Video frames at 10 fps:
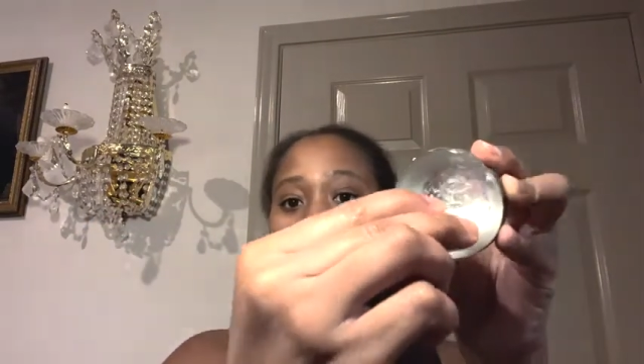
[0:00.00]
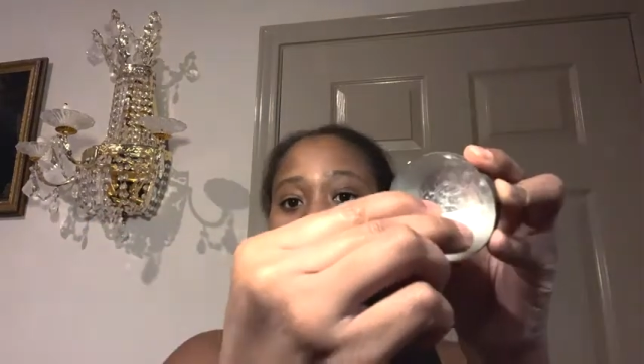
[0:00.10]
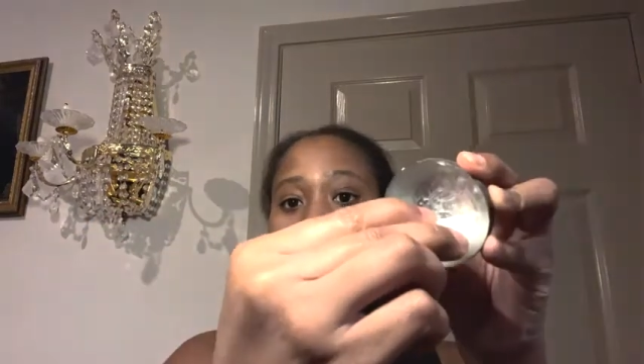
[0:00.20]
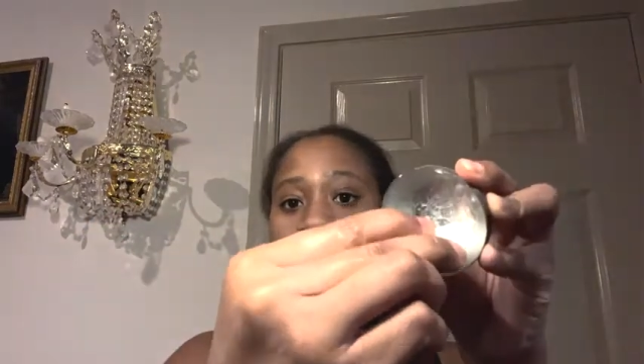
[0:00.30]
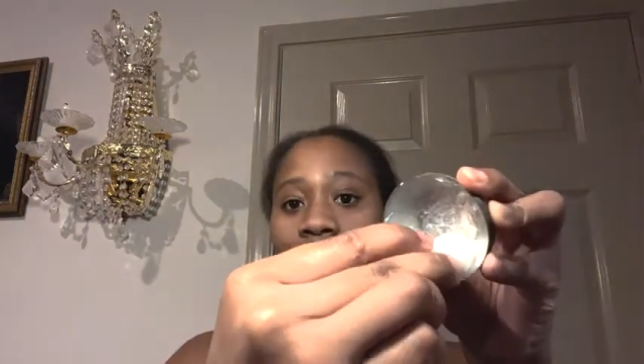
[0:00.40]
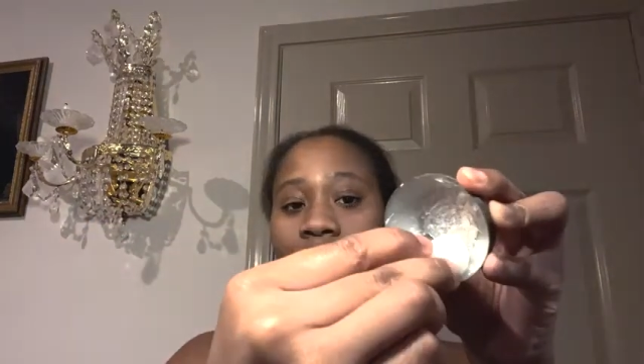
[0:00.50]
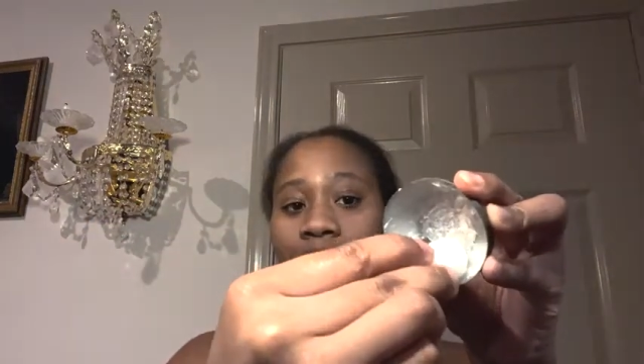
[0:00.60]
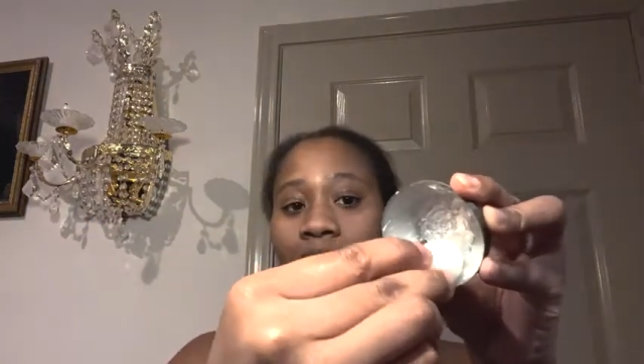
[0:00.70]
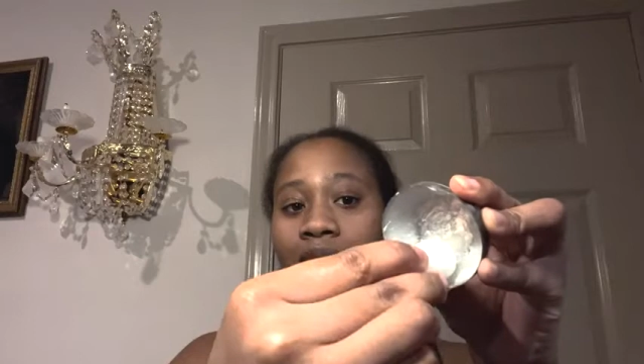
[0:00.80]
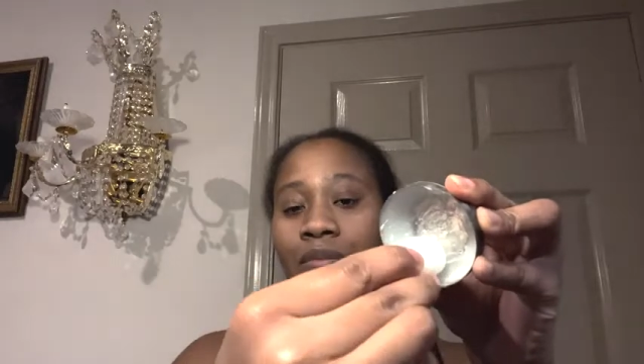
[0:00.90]
so I just
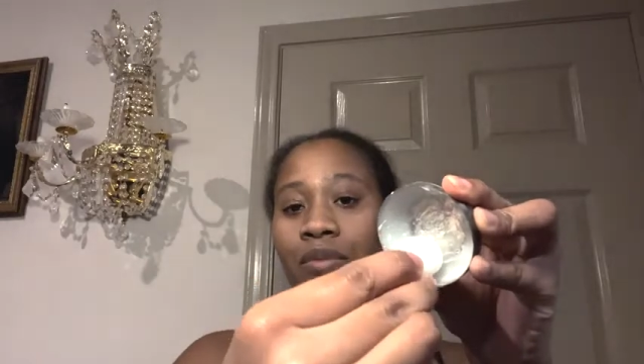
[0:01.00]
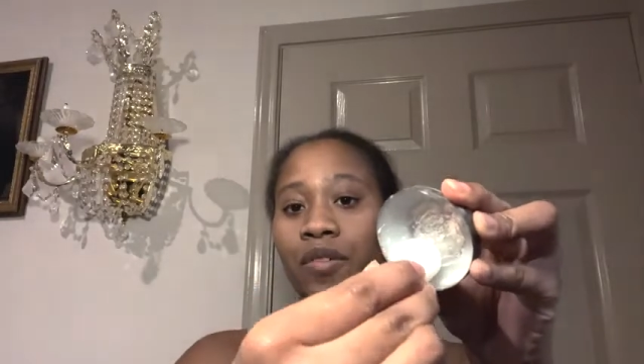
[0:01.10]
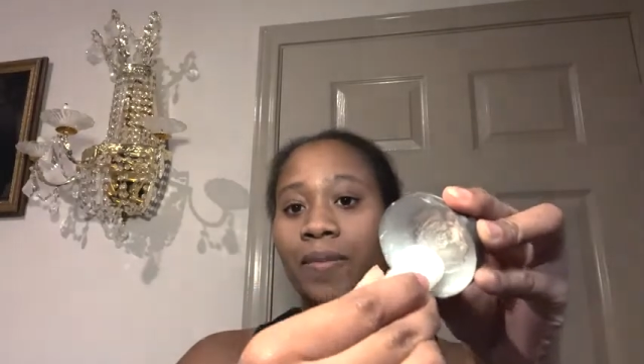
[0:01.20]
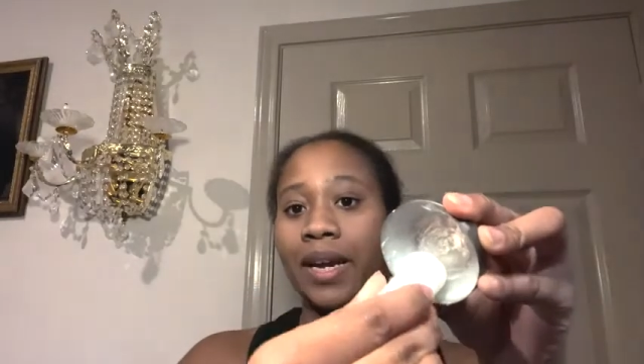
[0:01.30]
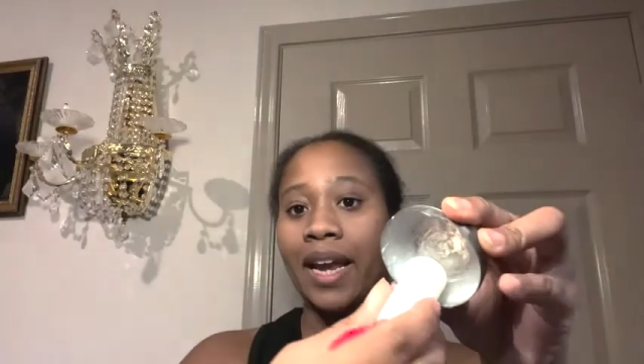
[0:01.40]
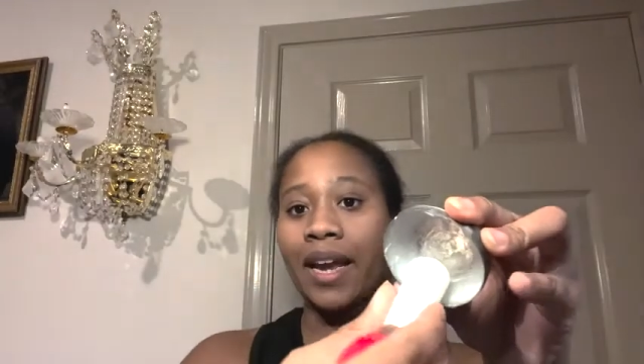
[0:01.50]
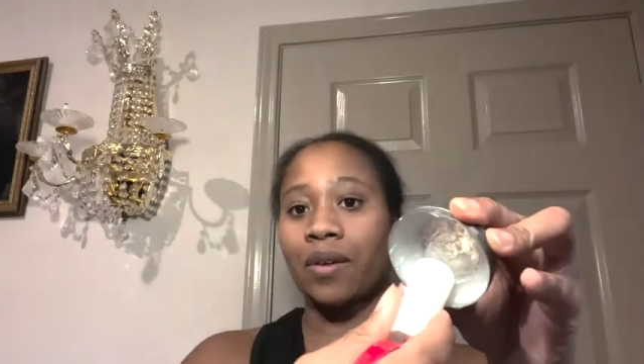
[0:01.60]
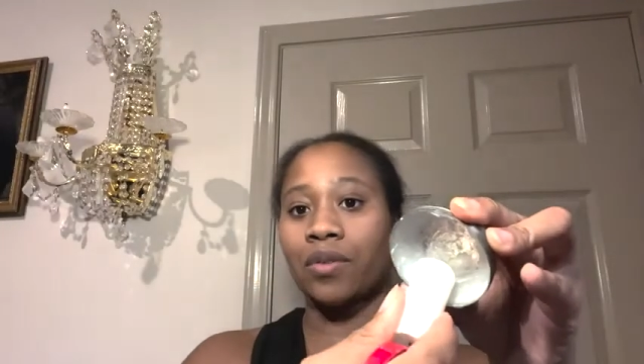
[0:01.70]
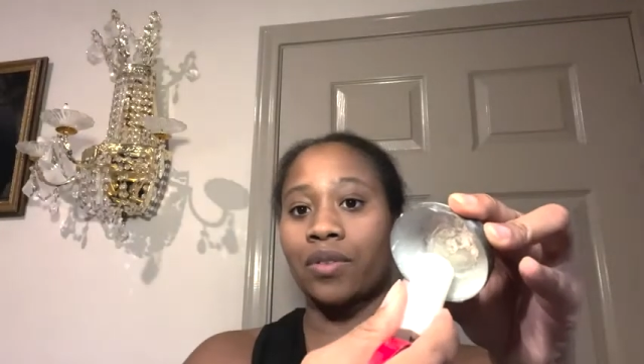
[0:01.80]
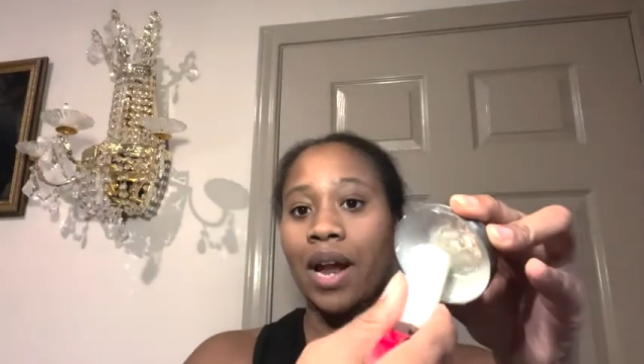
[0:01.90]
kind of moved my
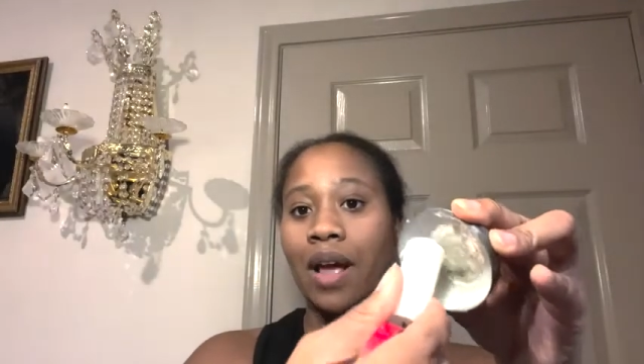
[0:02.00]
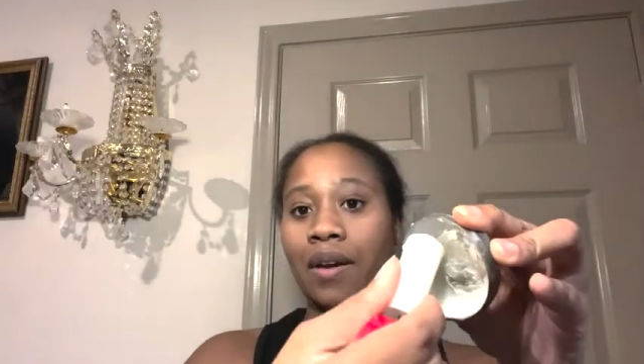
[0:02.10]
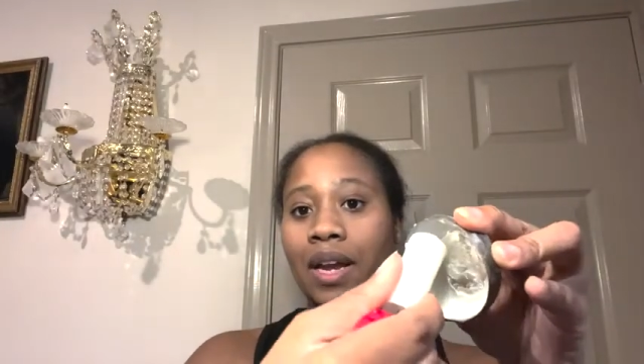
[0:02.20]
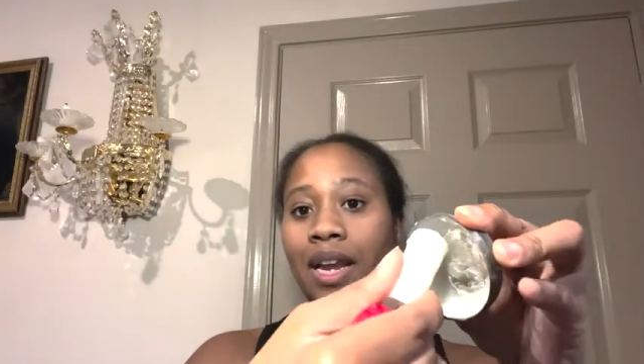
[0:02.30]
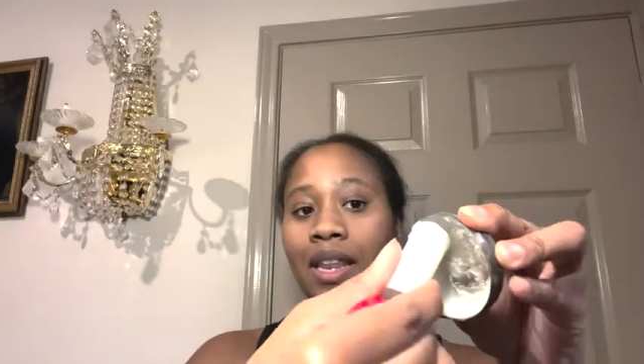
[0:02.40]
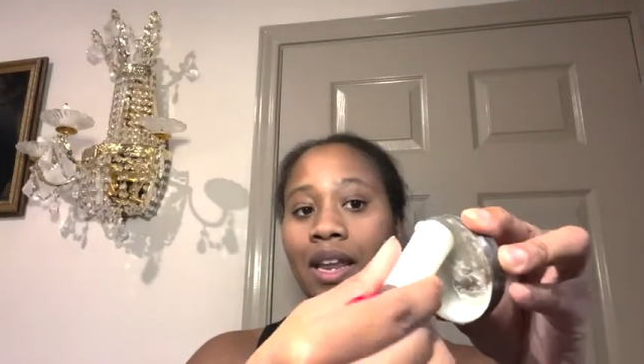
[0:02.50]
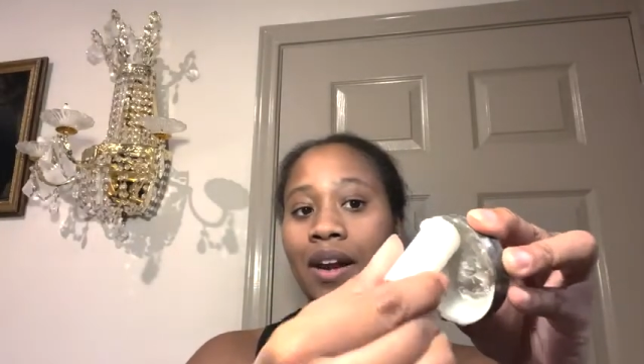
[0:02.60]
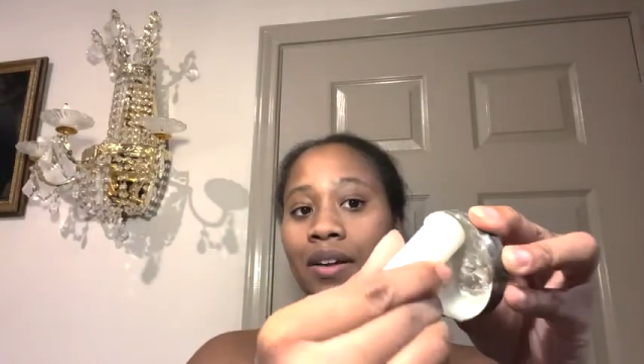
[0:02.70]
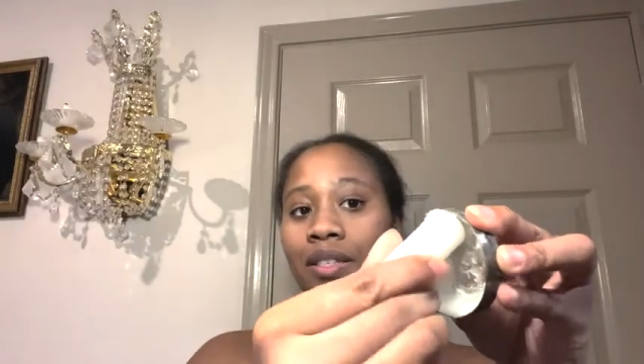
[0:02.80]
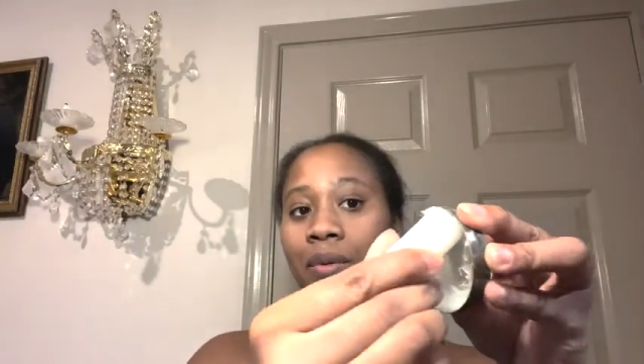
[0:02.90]
candles around in
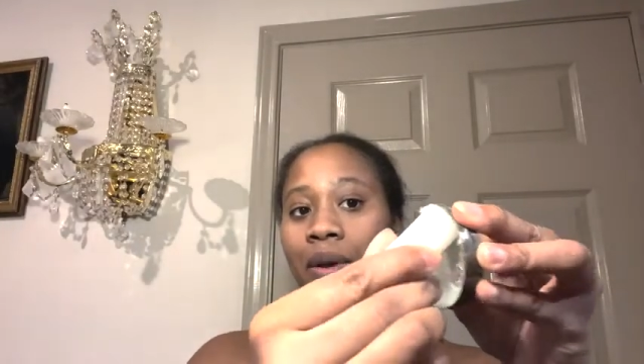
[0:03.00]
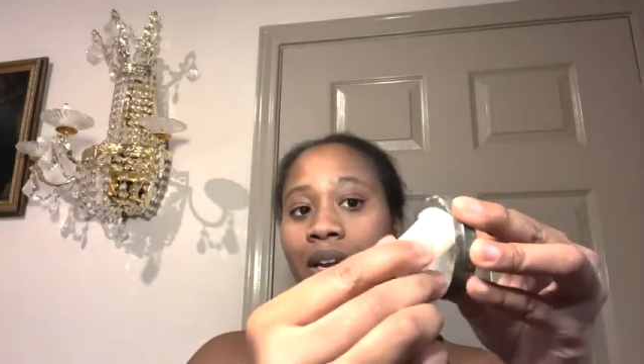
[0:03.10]
there so we